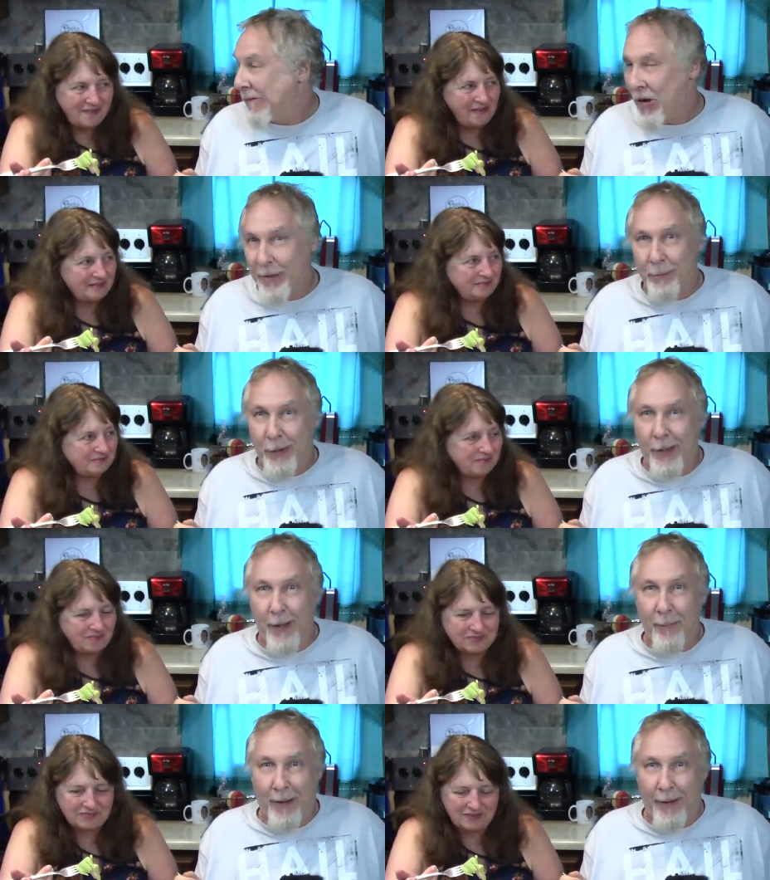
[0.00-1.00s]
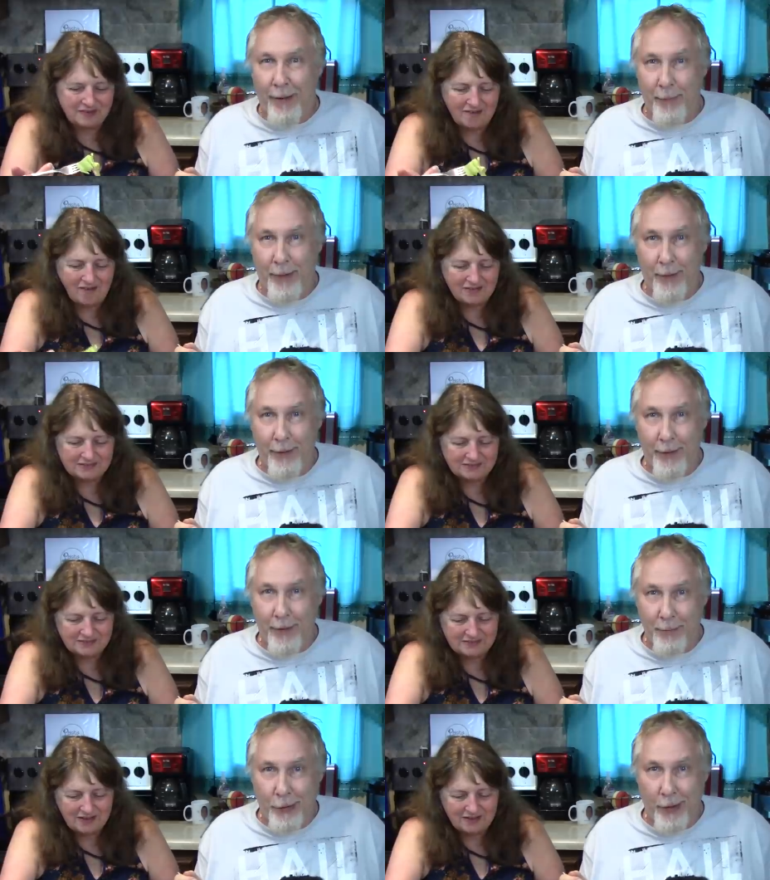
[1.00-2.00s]
Speaker 1: Because I'm checking about it. I'm telling you,
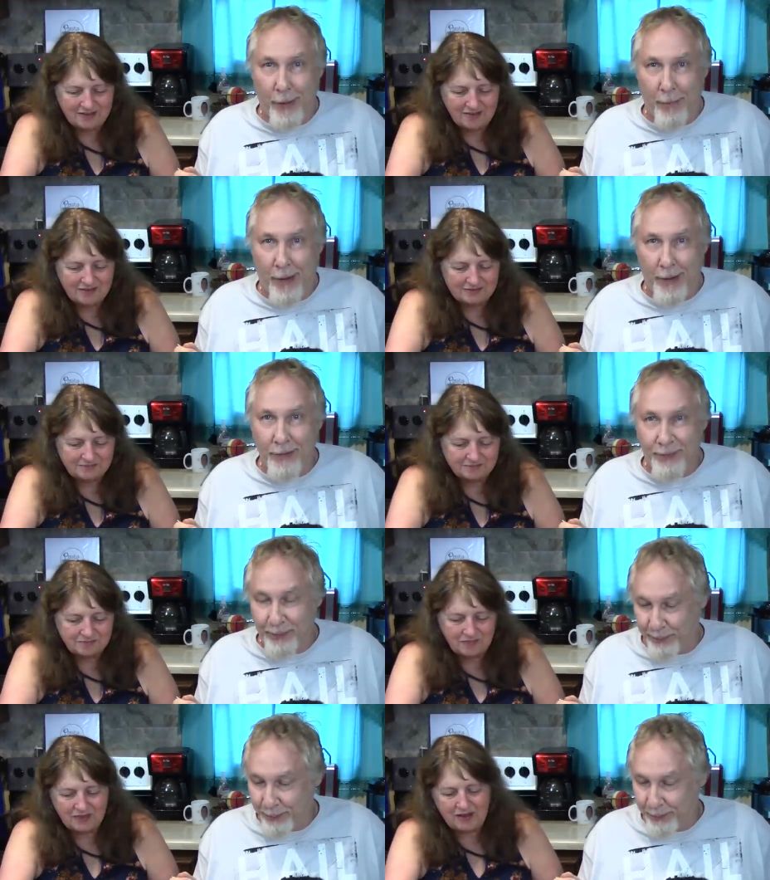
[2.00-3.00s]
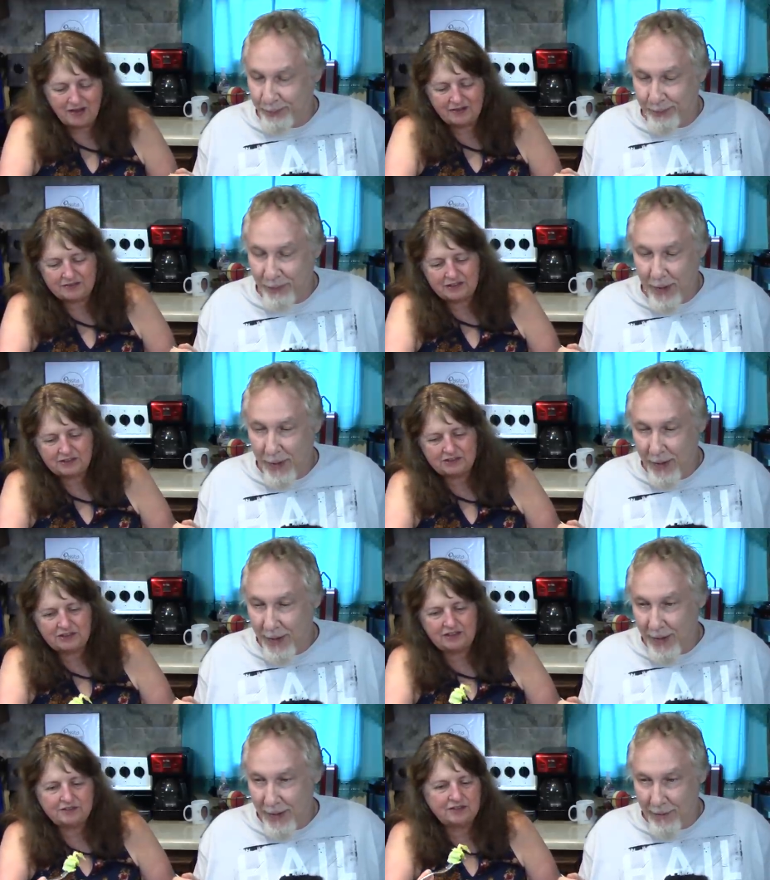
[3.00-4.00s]
I'm checking about it.
Speaker 2: Yeah,
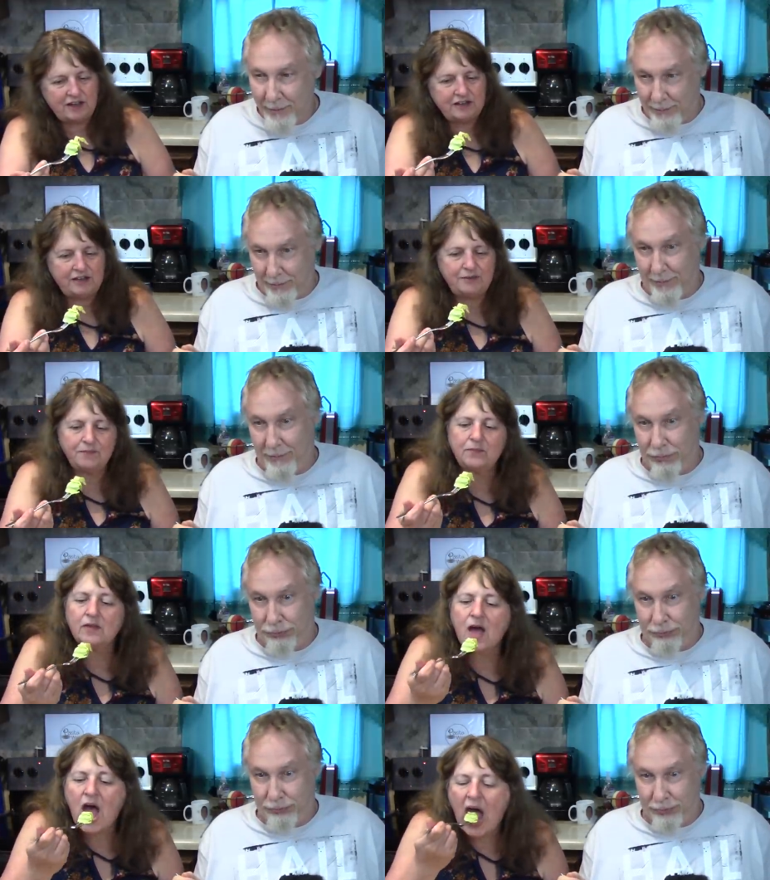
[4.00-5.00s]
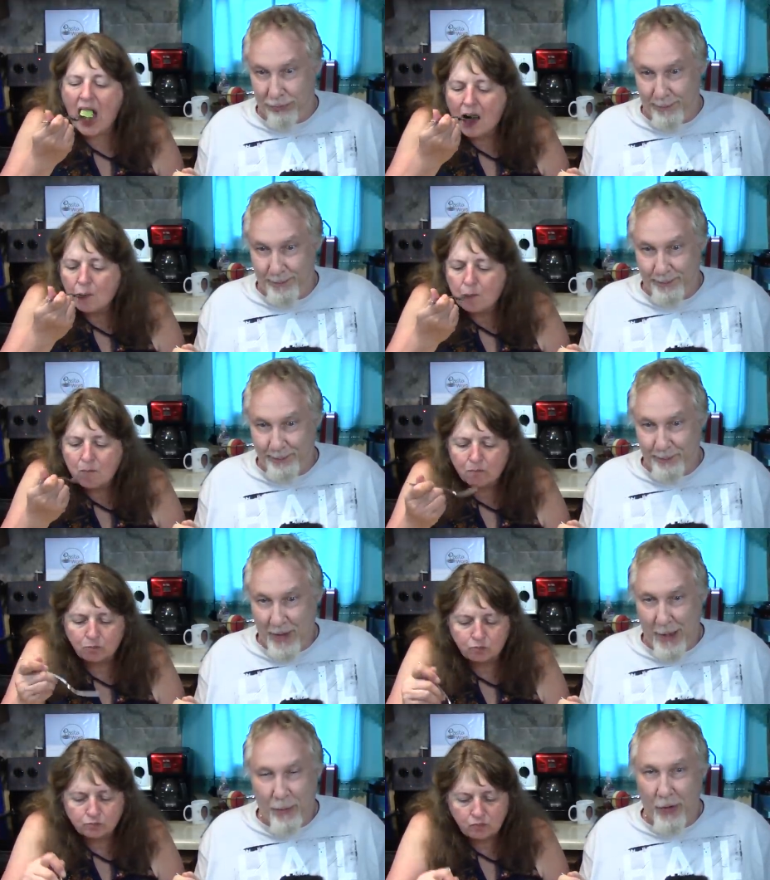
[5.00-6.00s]
dentist anxiety.
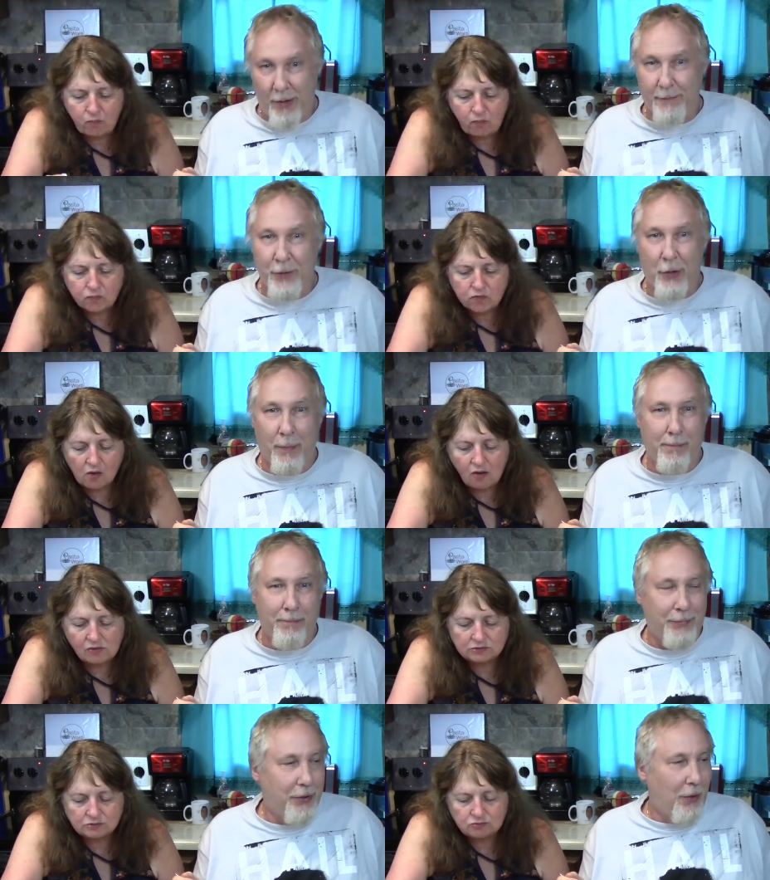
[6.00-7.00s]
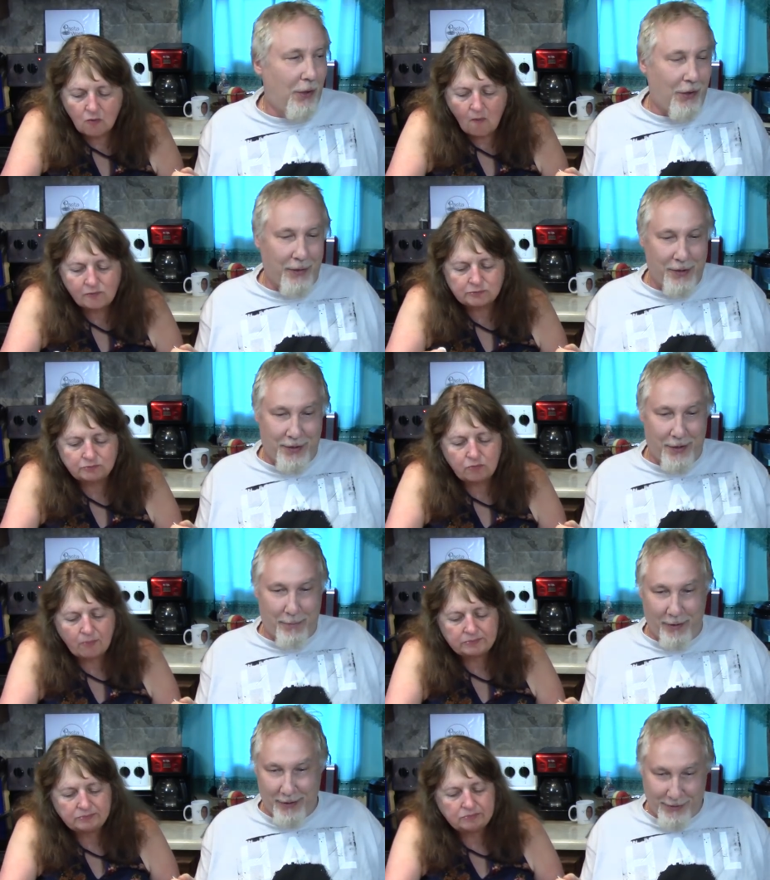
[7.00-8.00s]
Speaker 1: I put it off some so long this
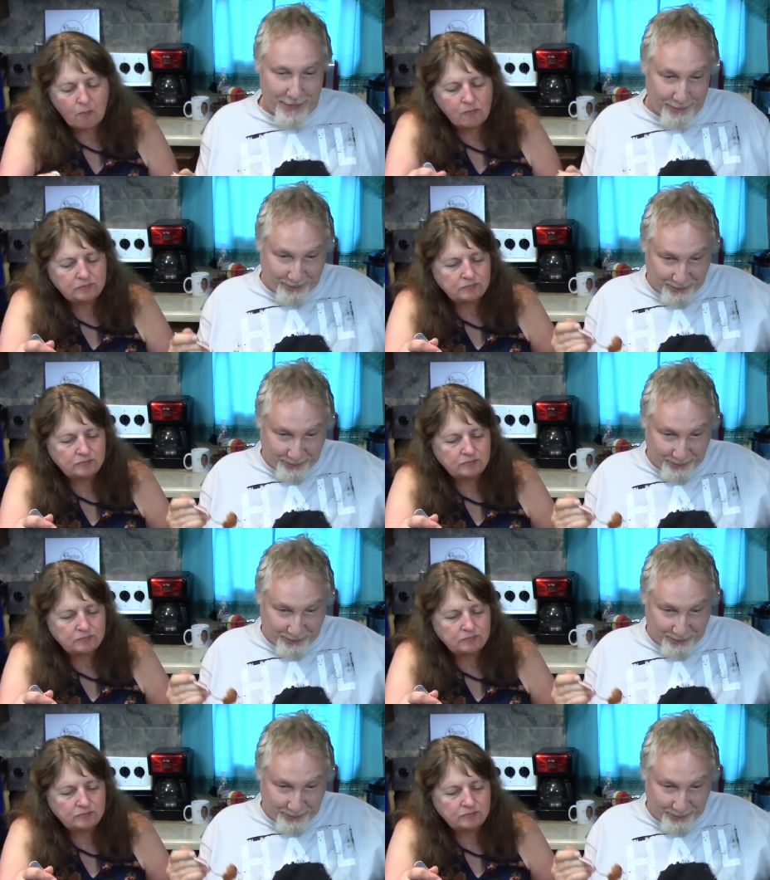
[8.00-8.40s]
year because of